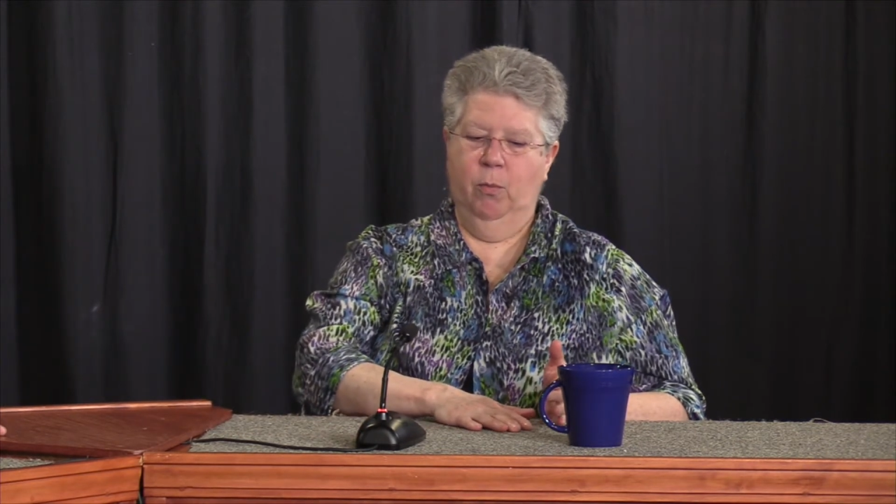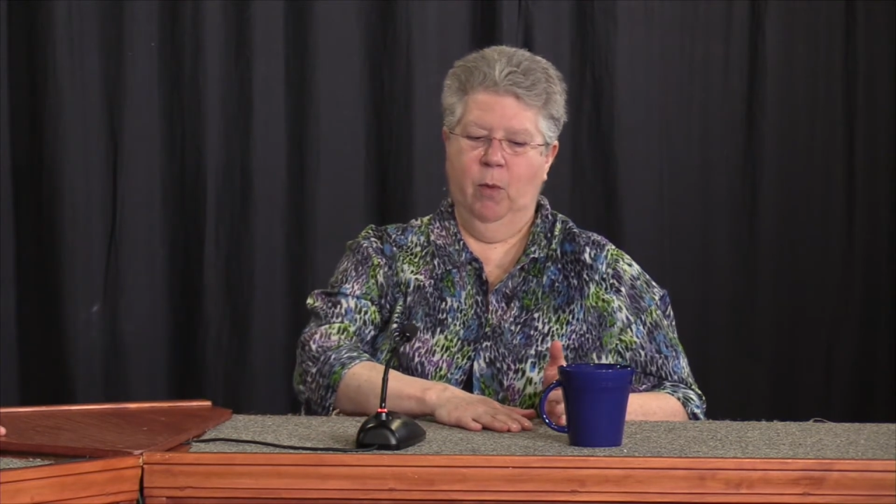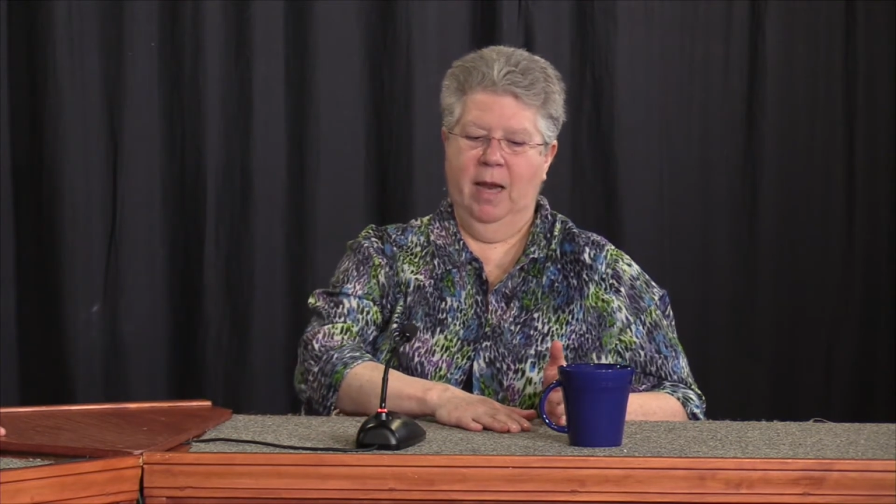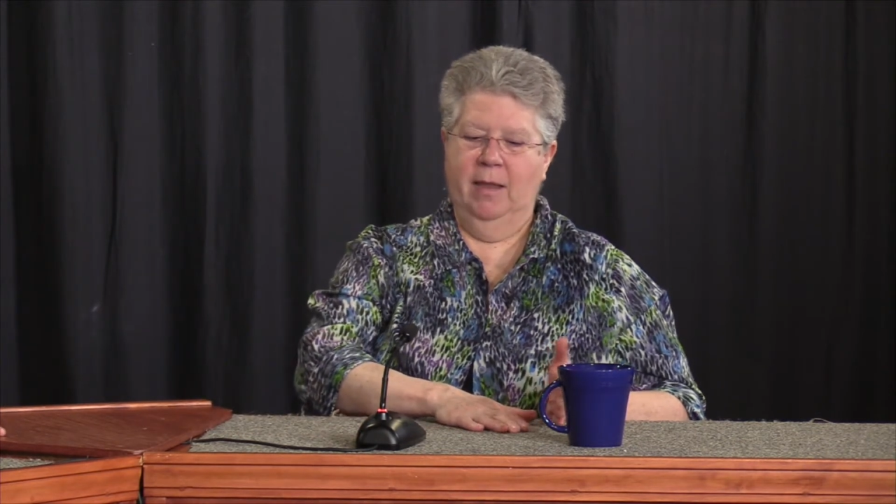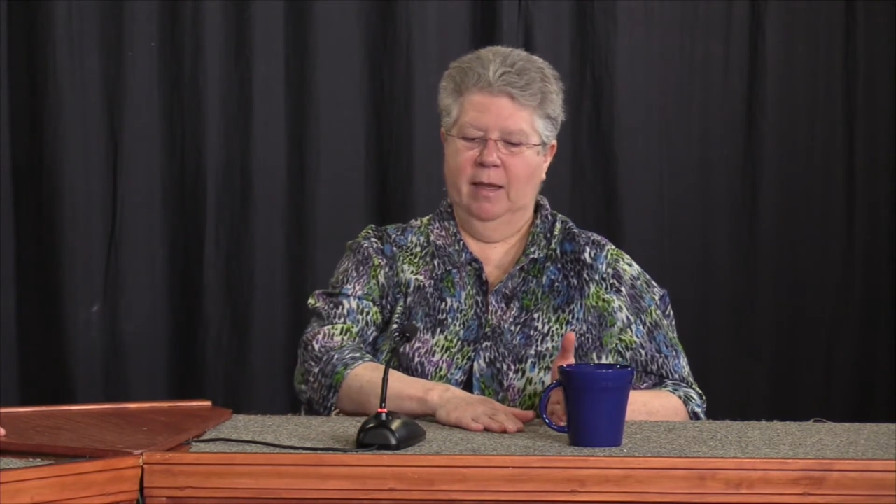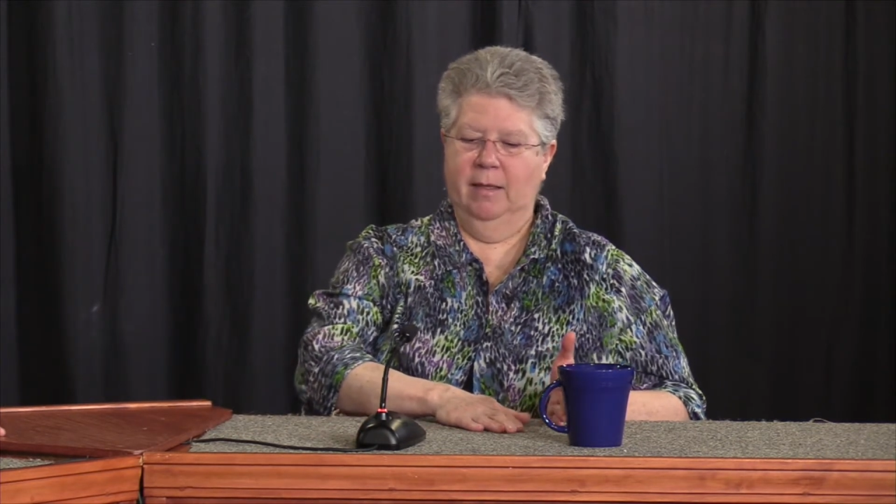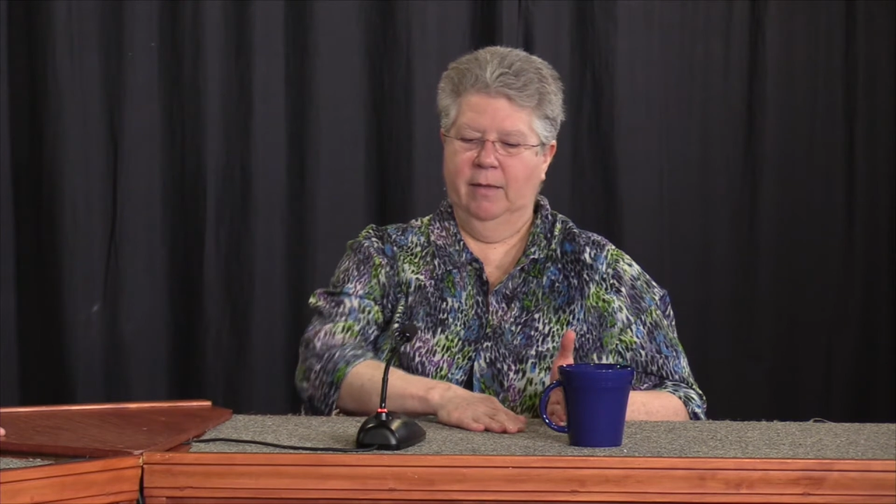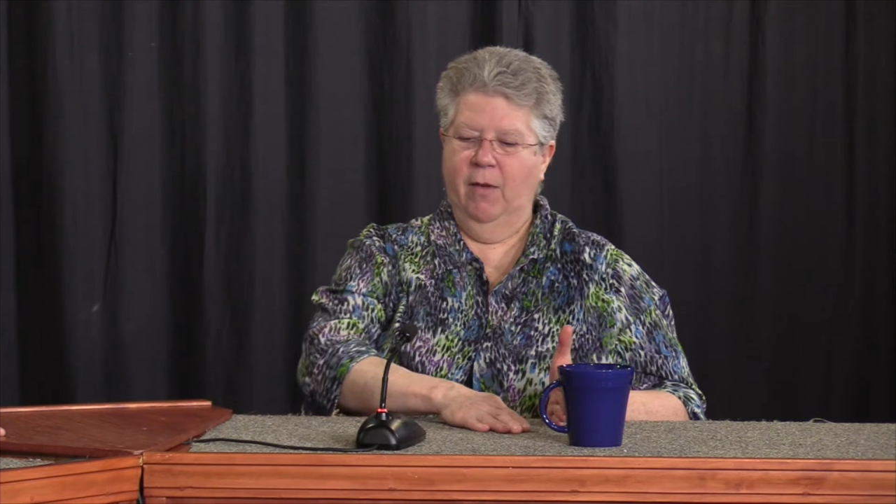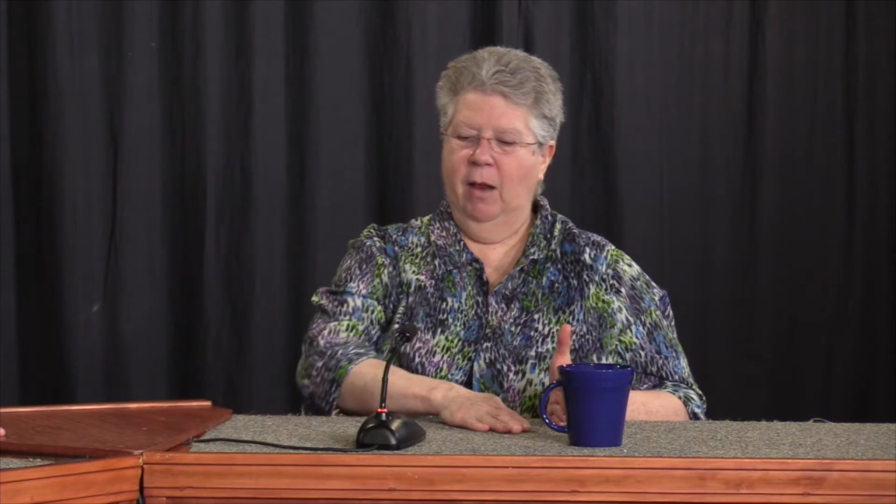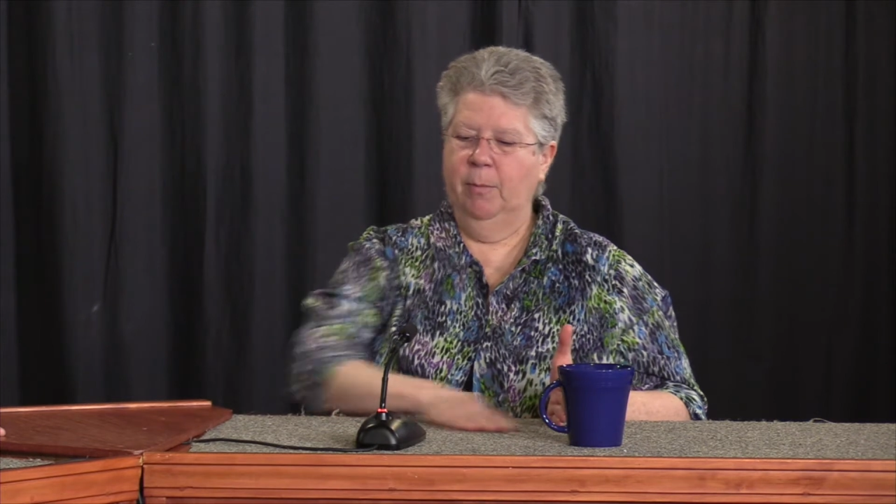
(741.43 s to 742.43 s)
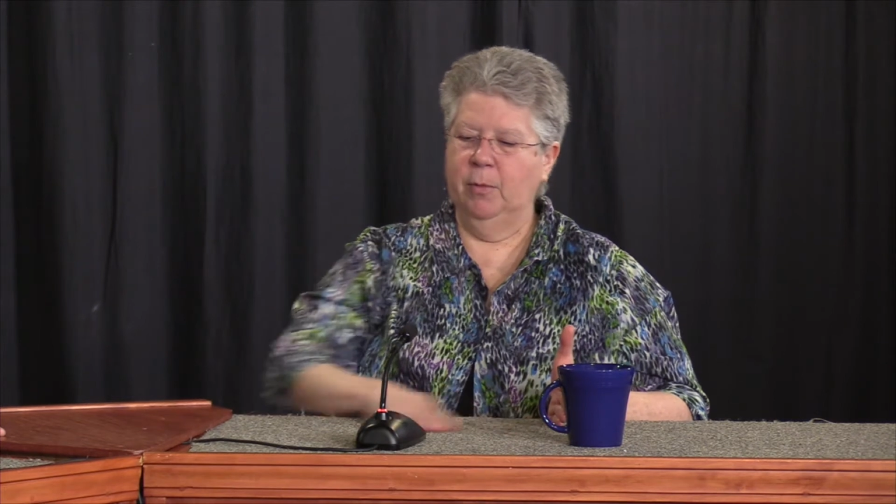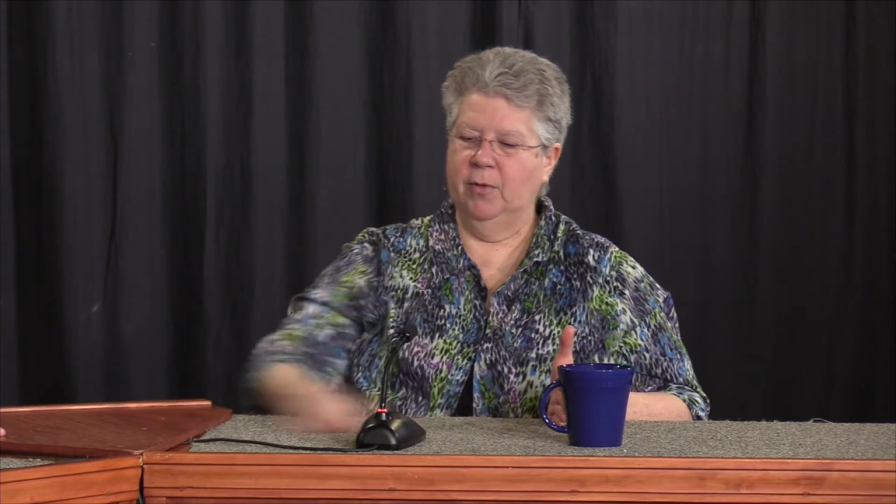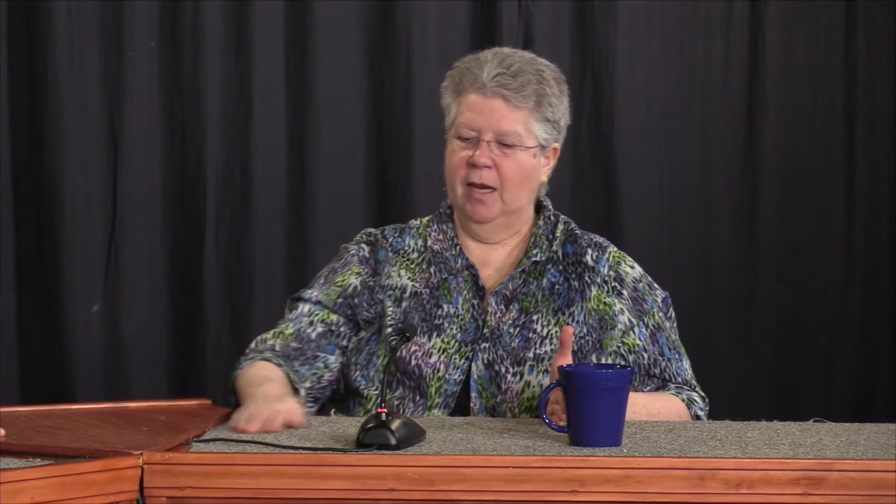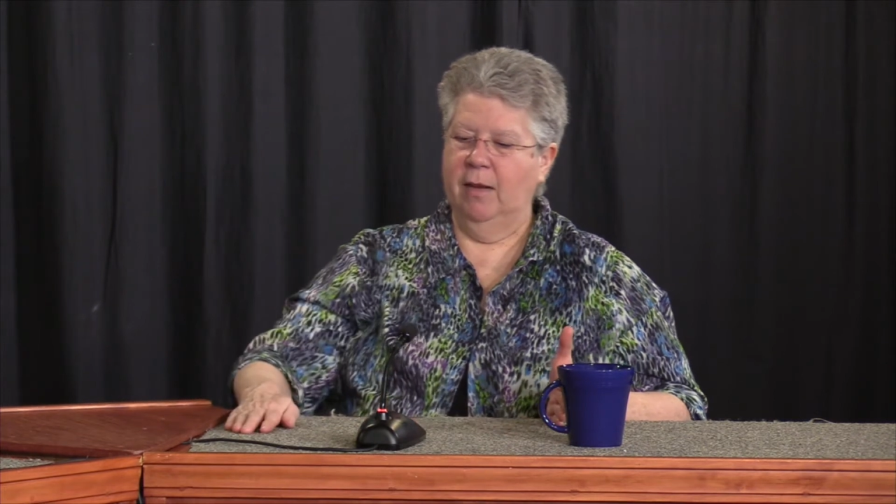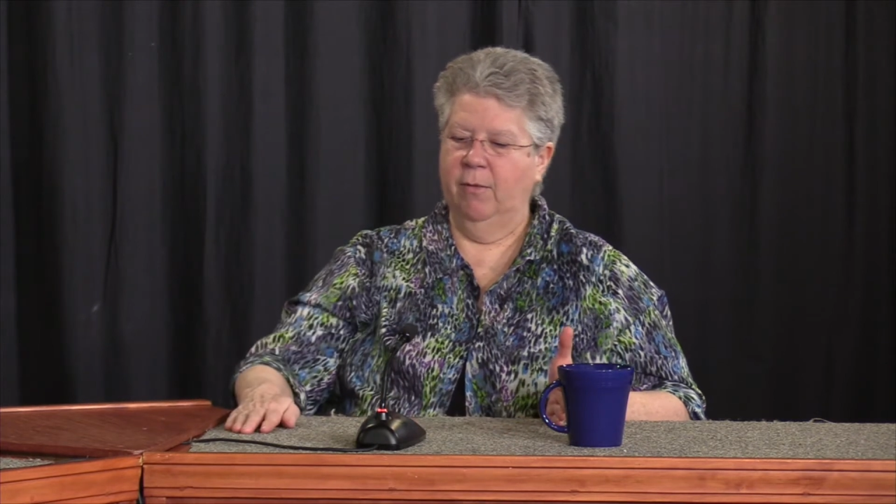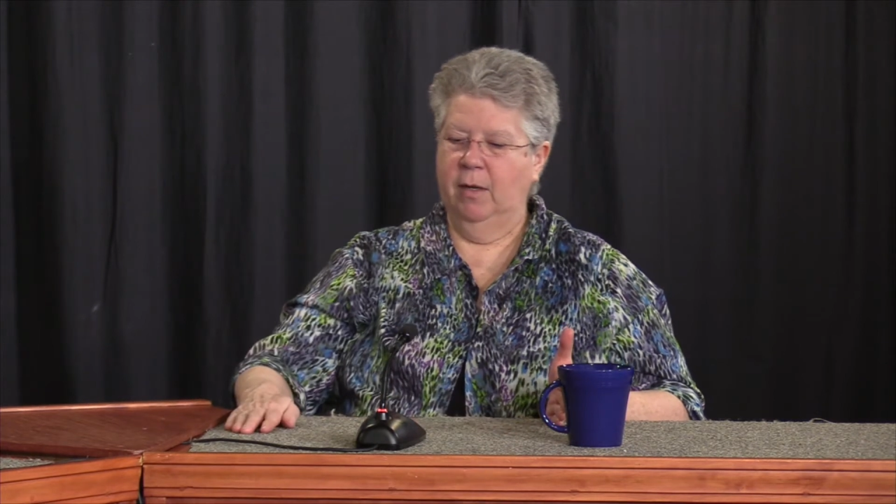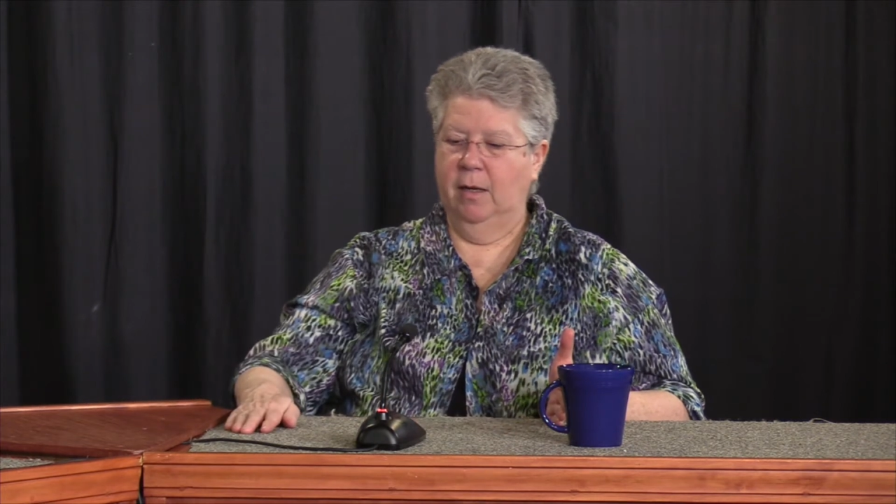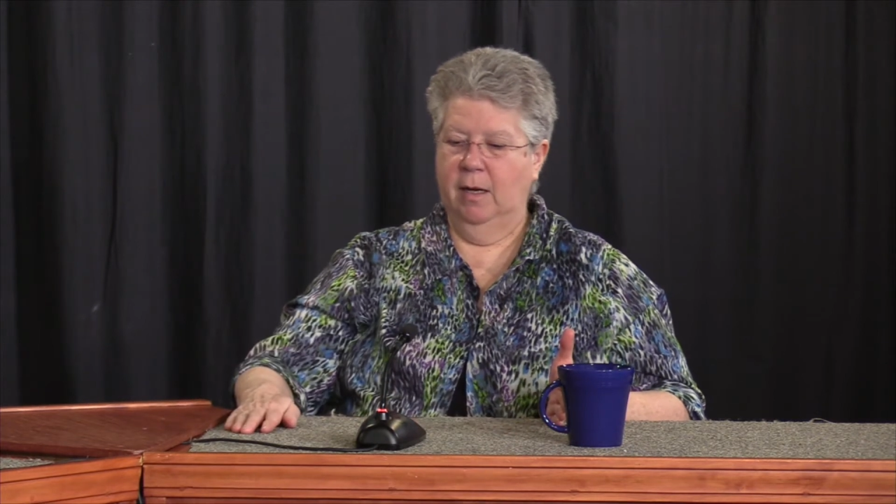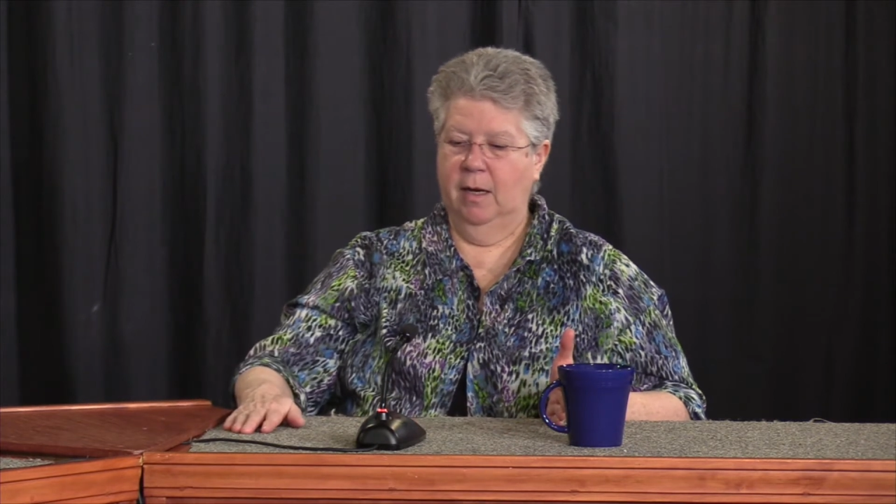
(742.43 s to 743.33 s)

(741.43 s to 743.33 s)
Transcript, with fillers: way that developers think of it,